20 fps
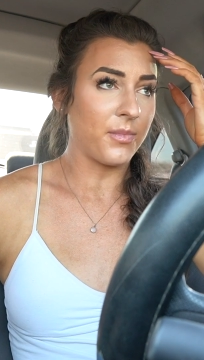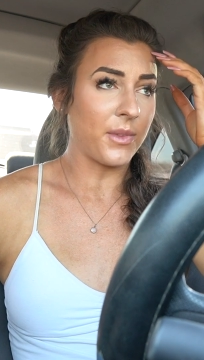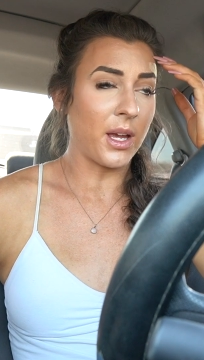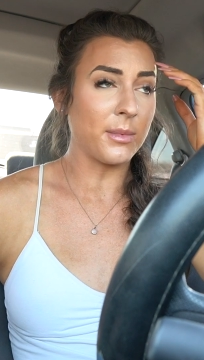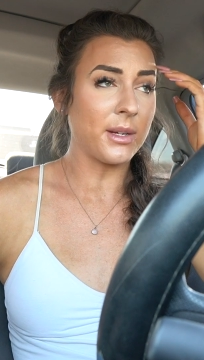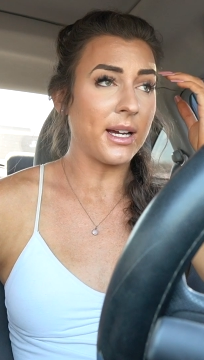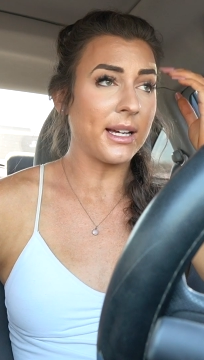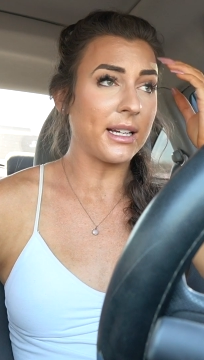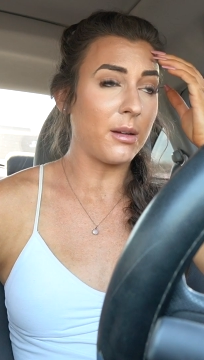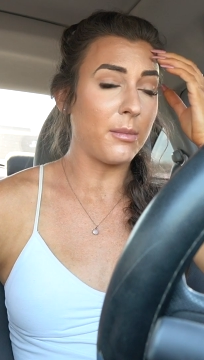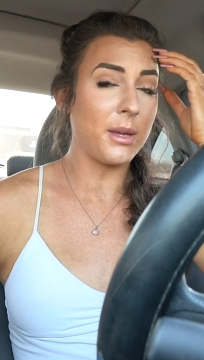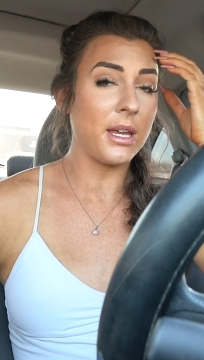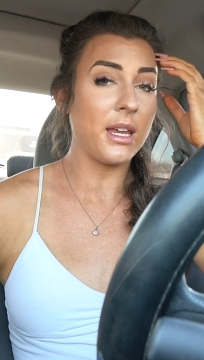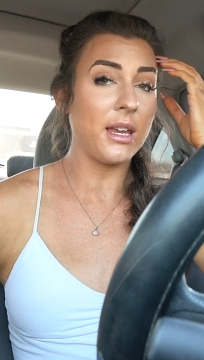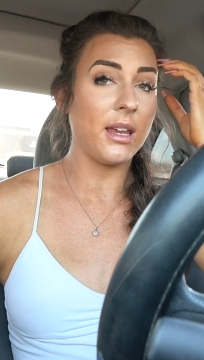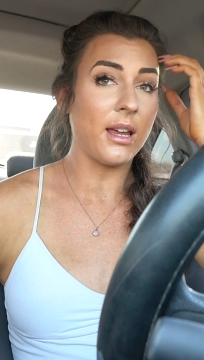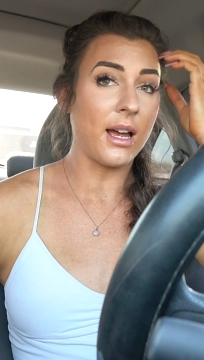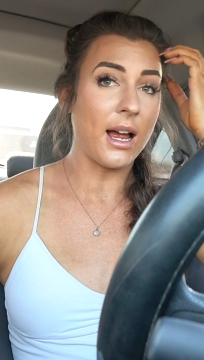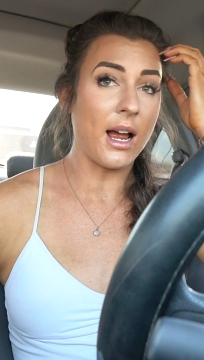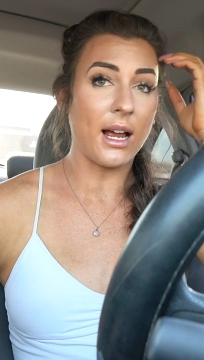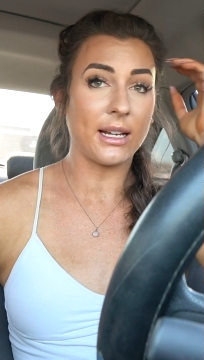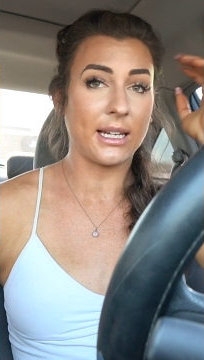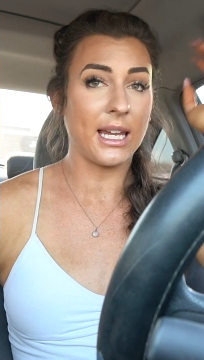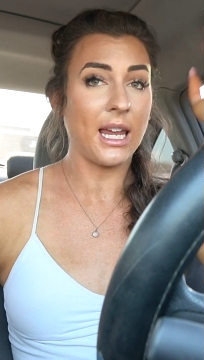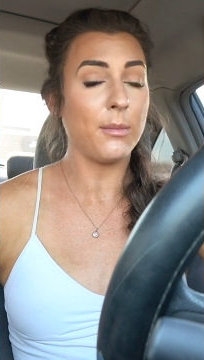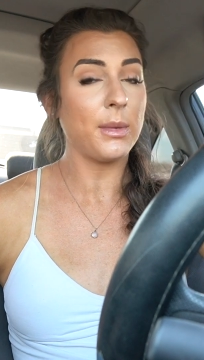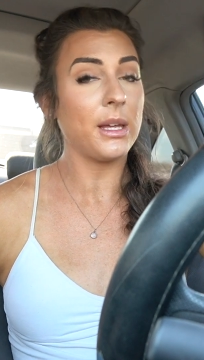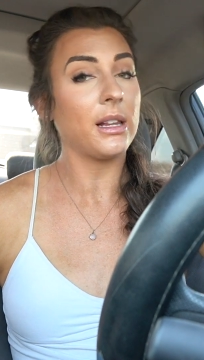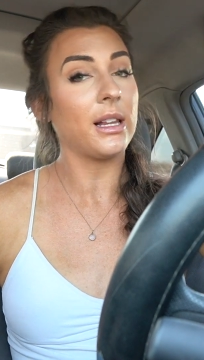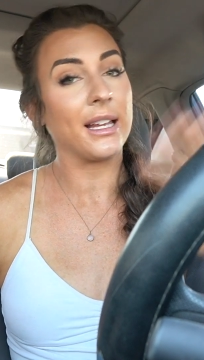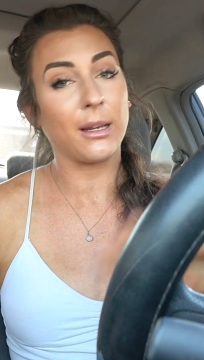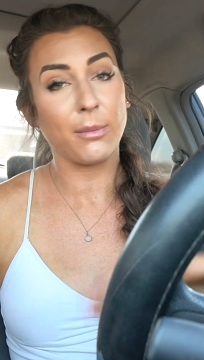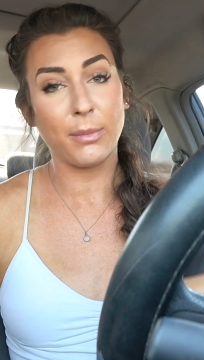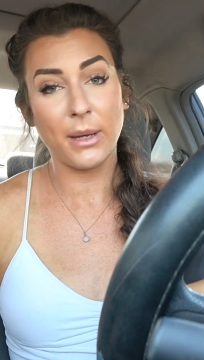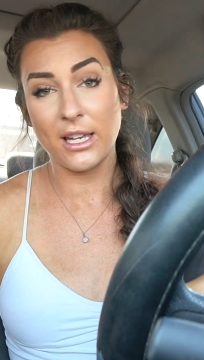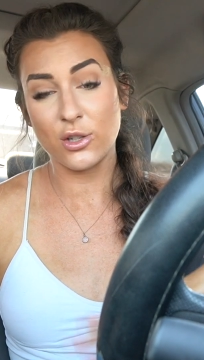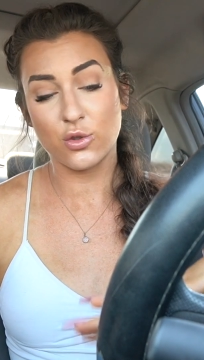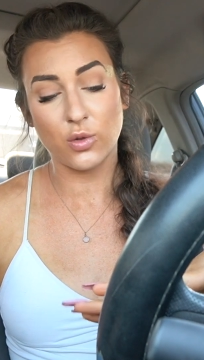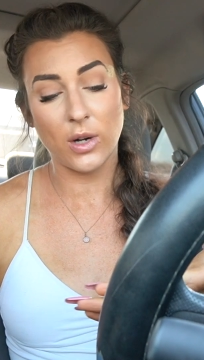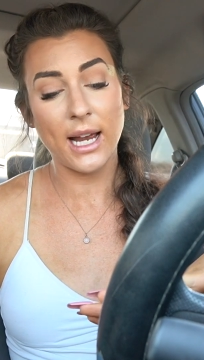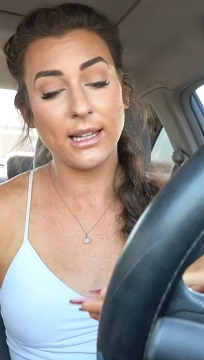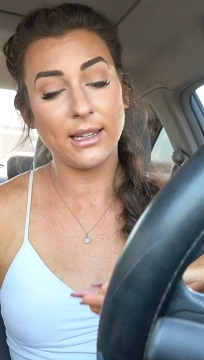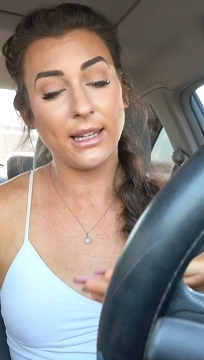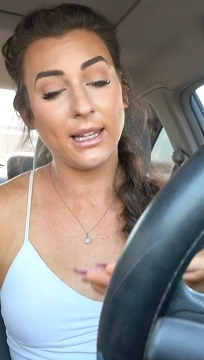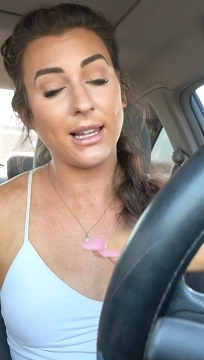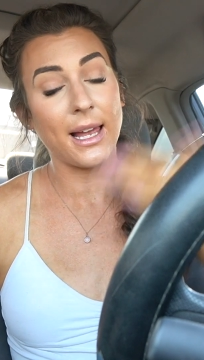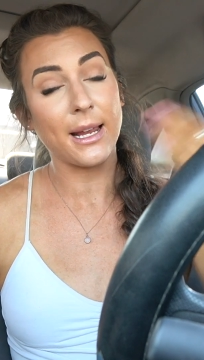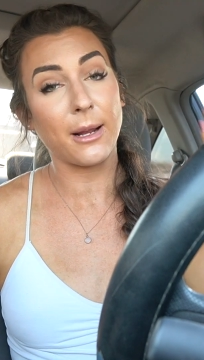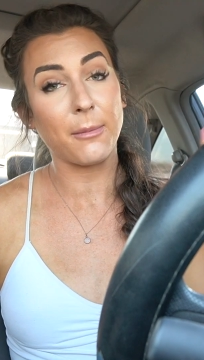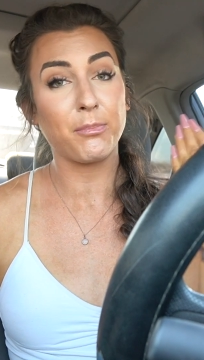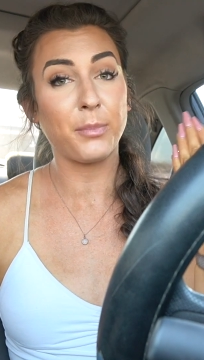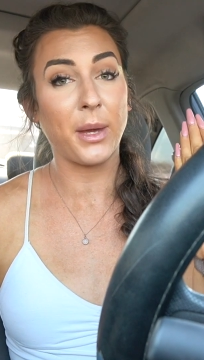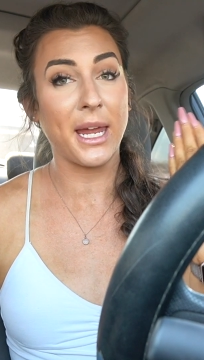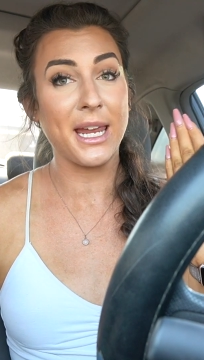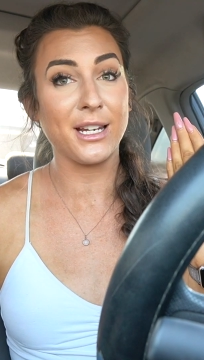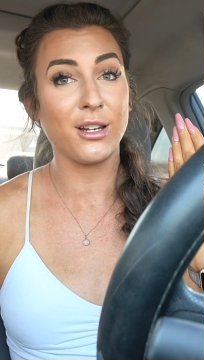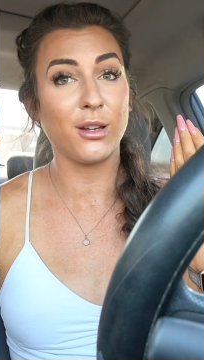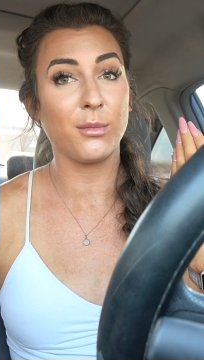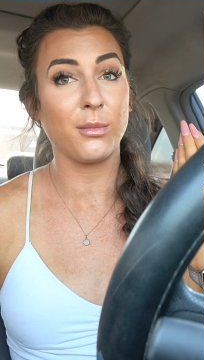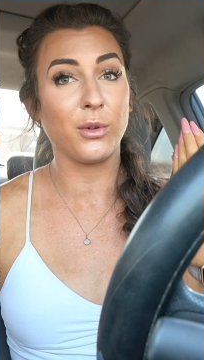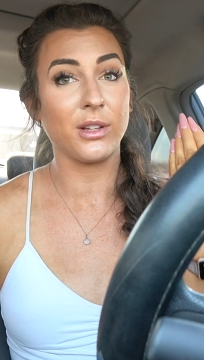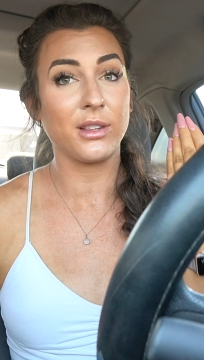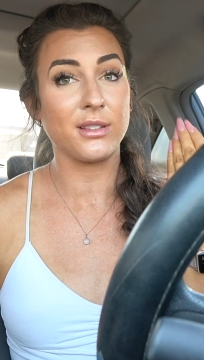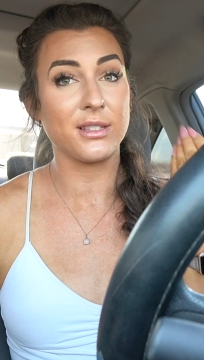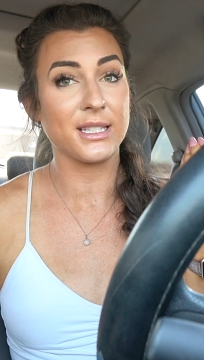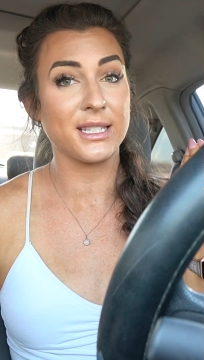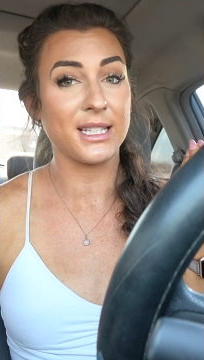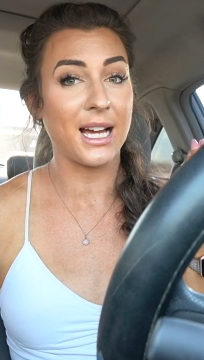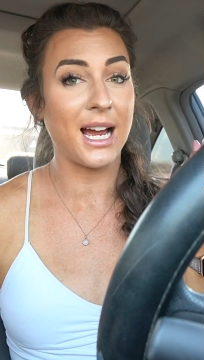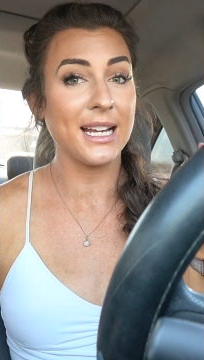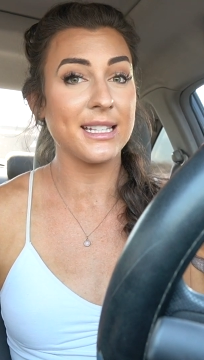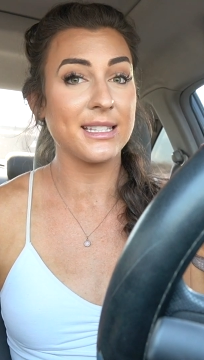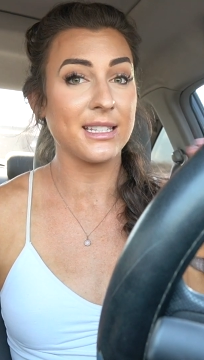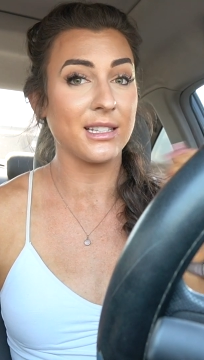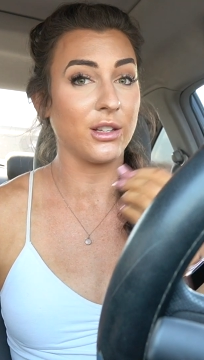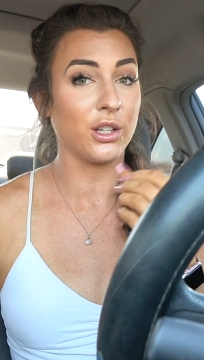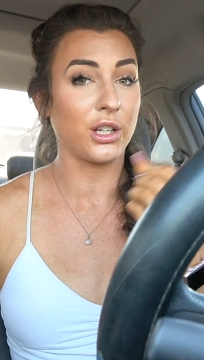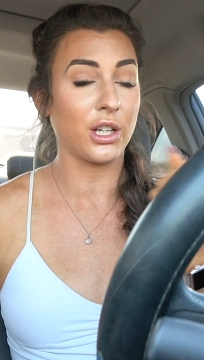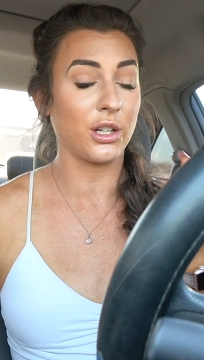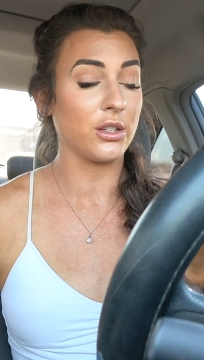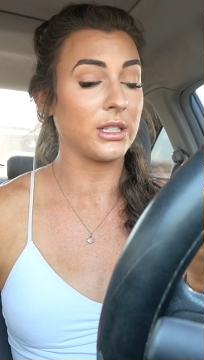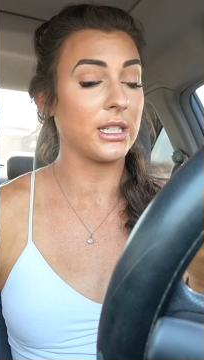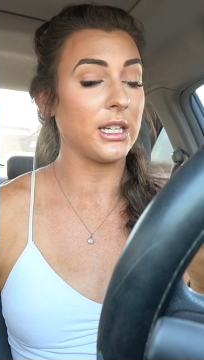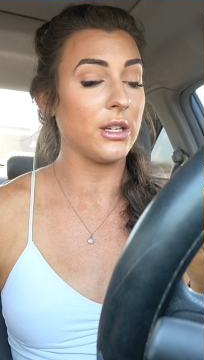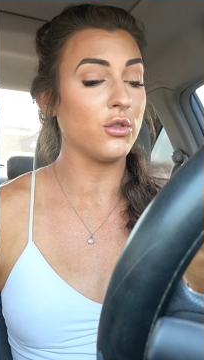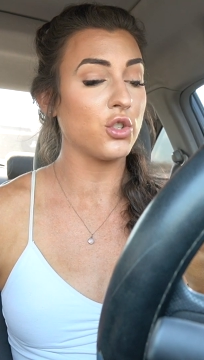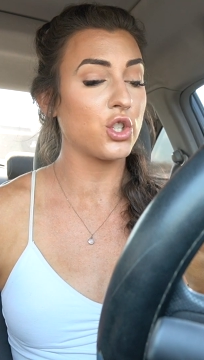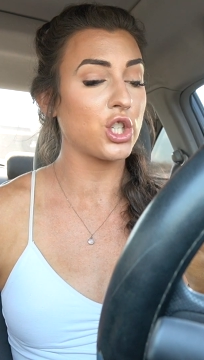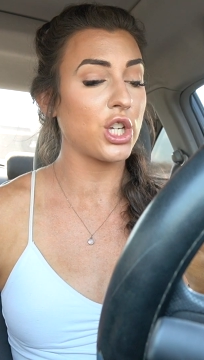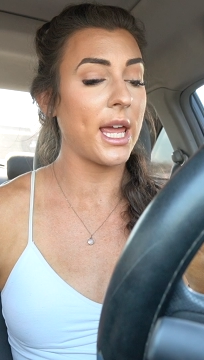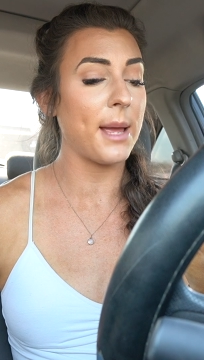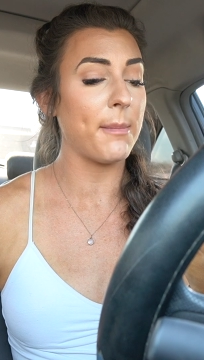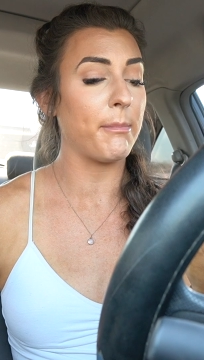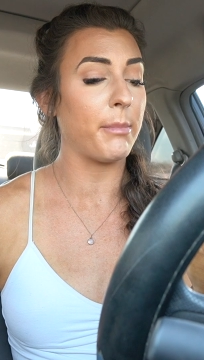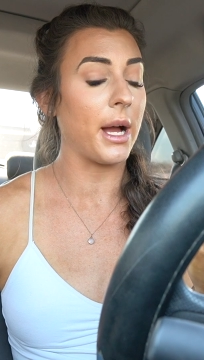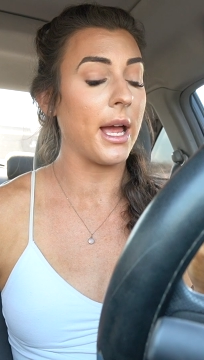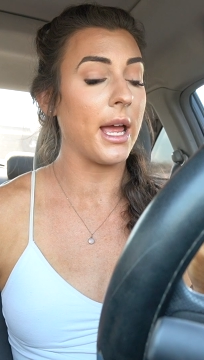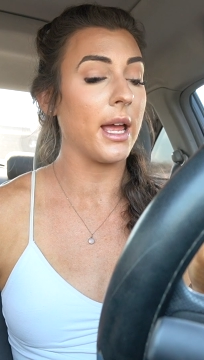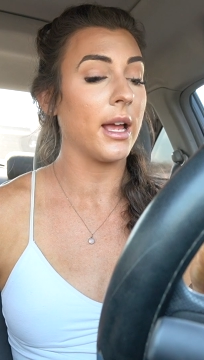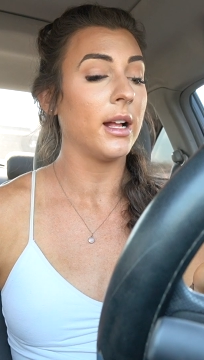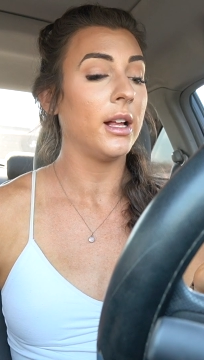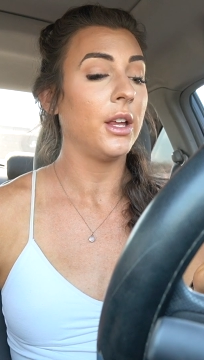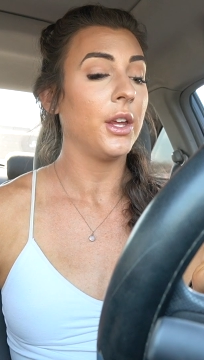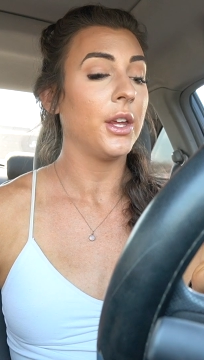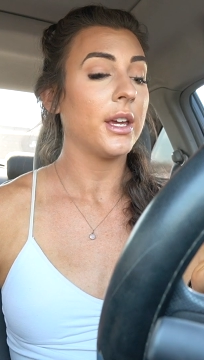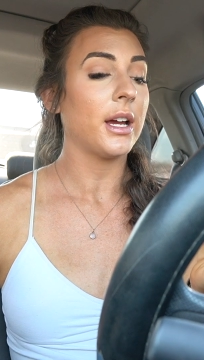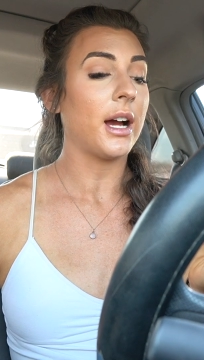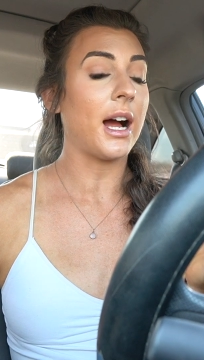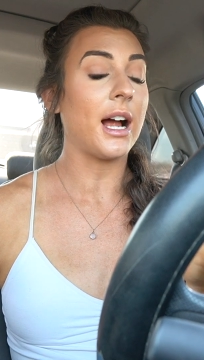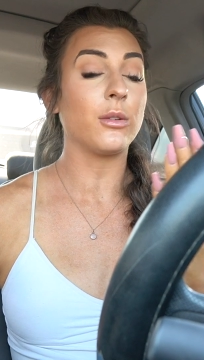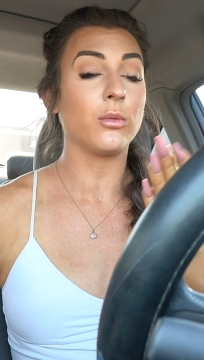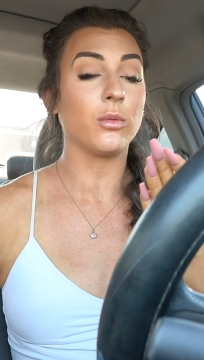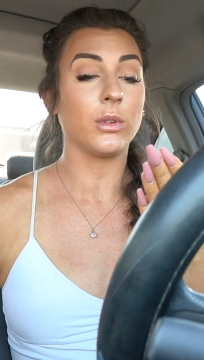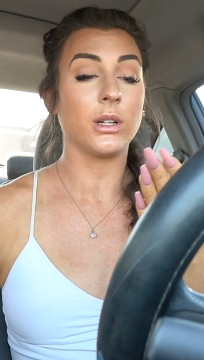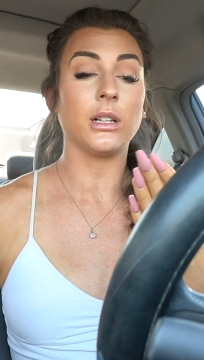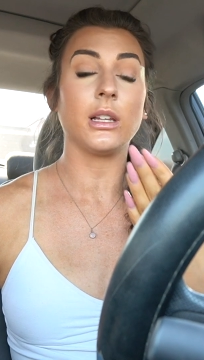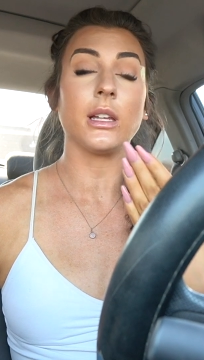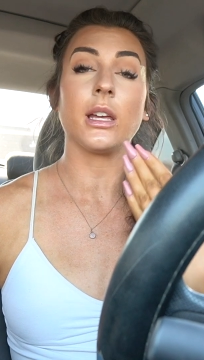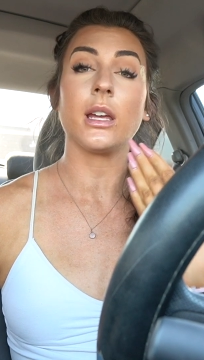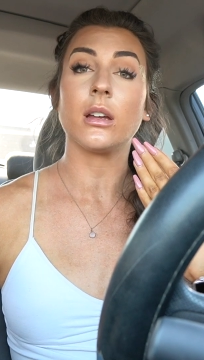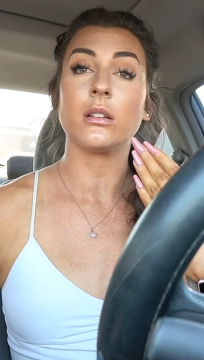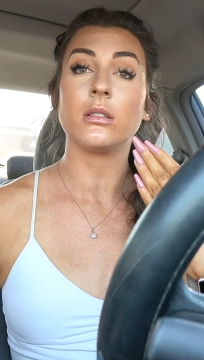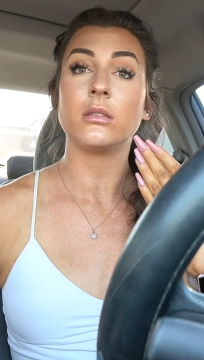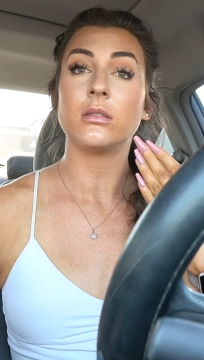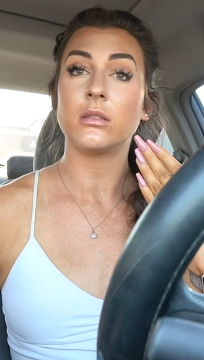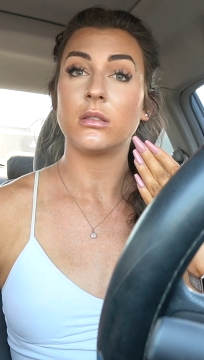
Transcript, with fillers: I'm not gonna be, I can't be like Paige Riley, like painting them with designs and looking all cute and shit, but I really,